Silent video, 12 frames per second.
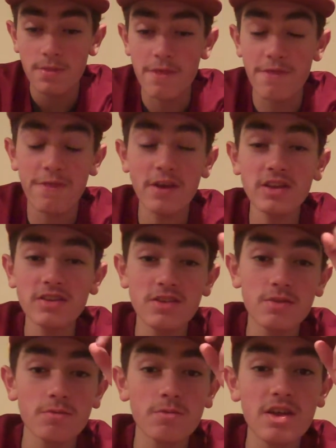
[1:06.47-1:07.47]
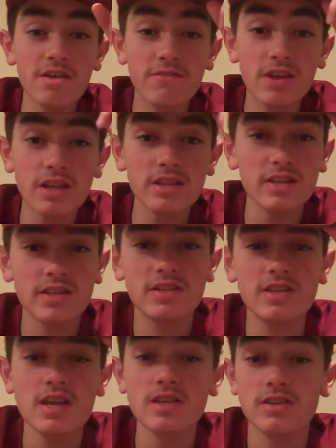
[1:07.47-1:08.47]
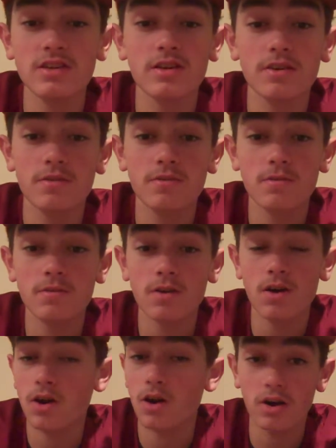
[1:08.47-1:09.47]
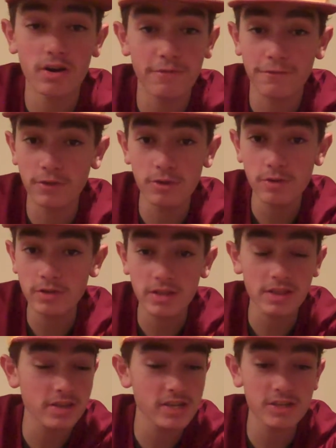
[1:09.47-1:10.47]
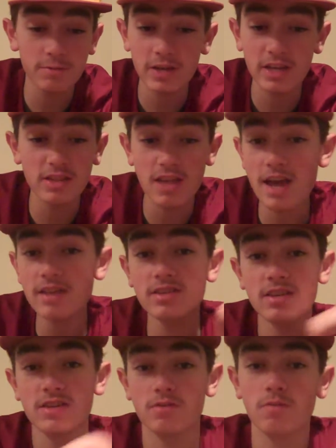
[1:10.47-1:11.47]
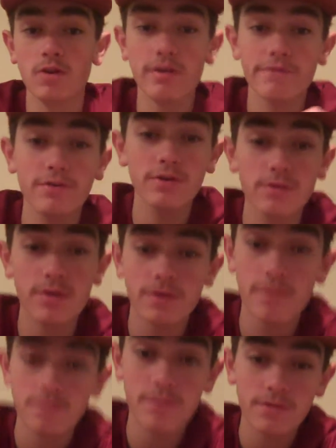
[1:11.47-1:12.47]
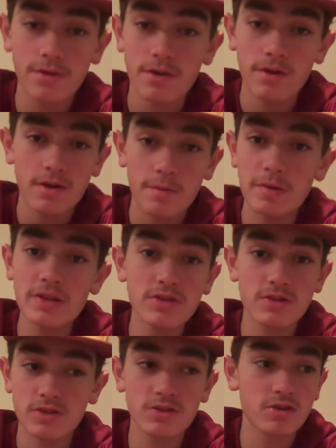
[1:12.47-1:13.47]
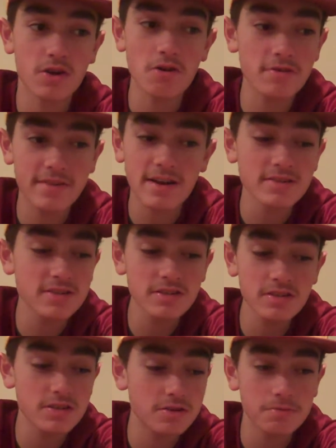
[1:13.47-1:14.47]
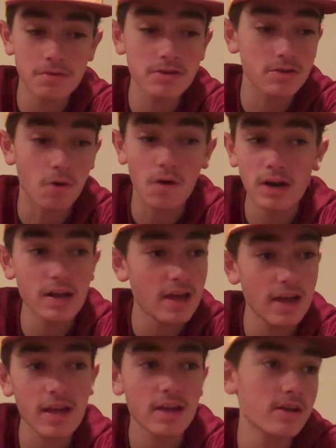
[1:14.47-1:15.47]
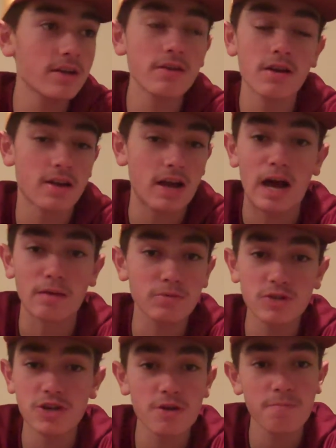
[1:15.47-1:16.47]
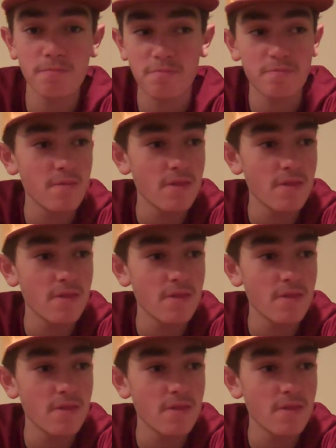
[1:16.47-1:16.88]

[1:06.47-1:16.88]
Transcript: The things that we have done this season aren't a fluke. The things that we did last season weren't a fluke. I mean, Kirk Cousins, you can go on ahead and accomplish your